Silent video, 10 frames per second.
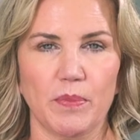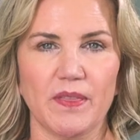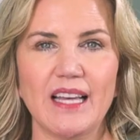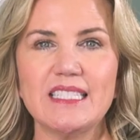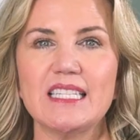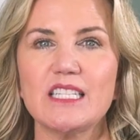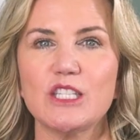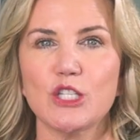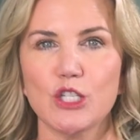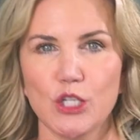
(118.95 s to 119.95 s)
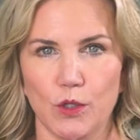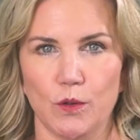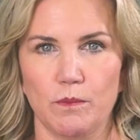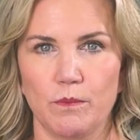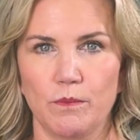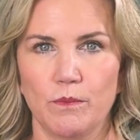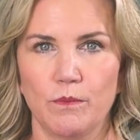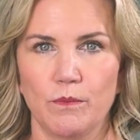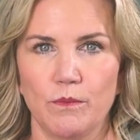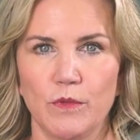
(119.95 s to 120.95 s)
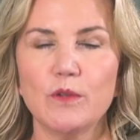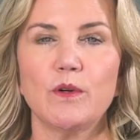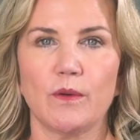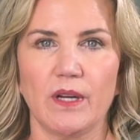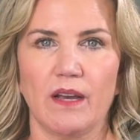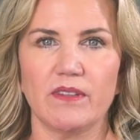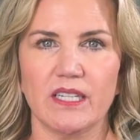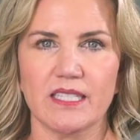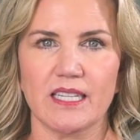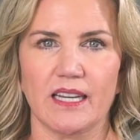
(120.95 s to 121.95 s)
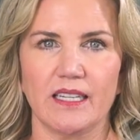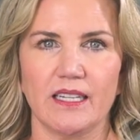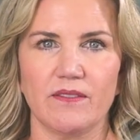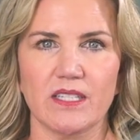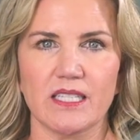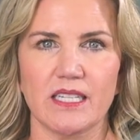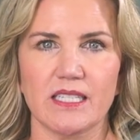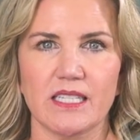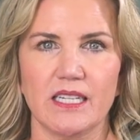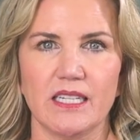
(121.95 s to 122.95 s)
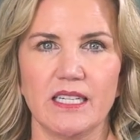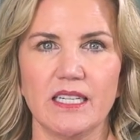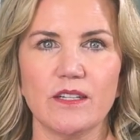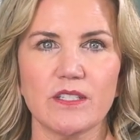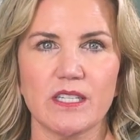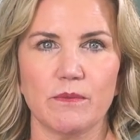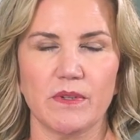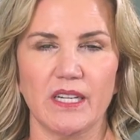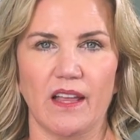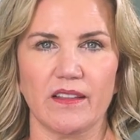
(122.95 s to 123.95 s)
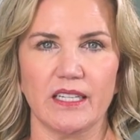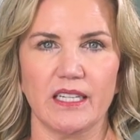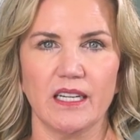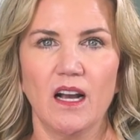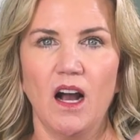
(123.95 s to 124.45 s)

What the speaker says: But let's assume you don't have an executive assistant, and here's the reality.